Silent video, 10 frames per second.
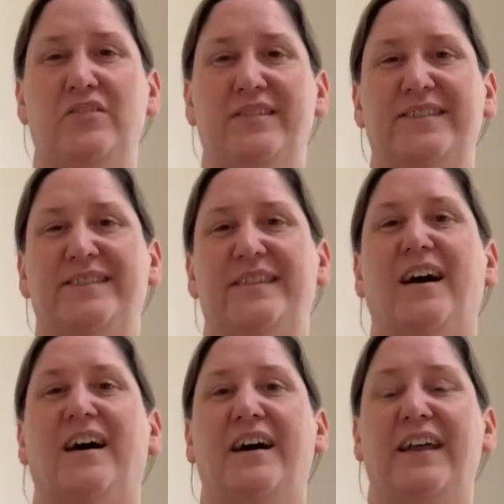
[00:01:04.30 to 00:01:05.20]
long
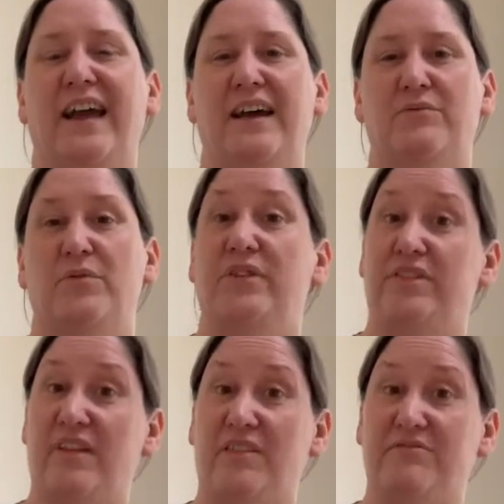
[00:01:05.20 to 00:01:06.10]
sigh out. We'll
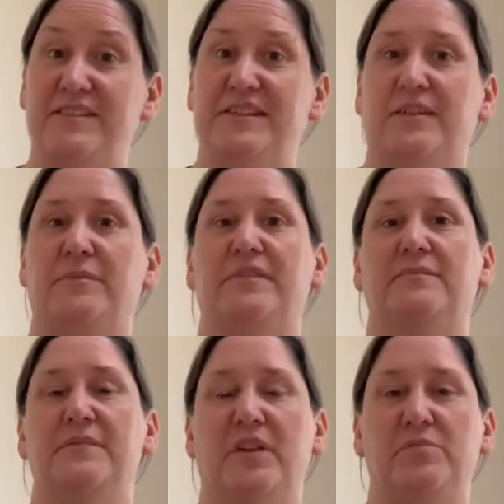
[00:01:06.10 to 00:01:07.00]
do that 3
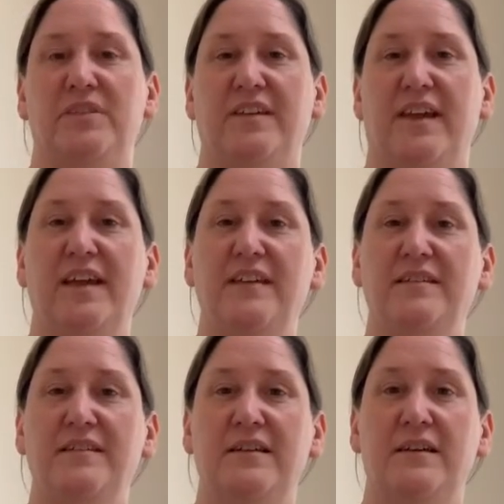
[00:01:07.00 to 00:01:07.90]
times. So breathing in,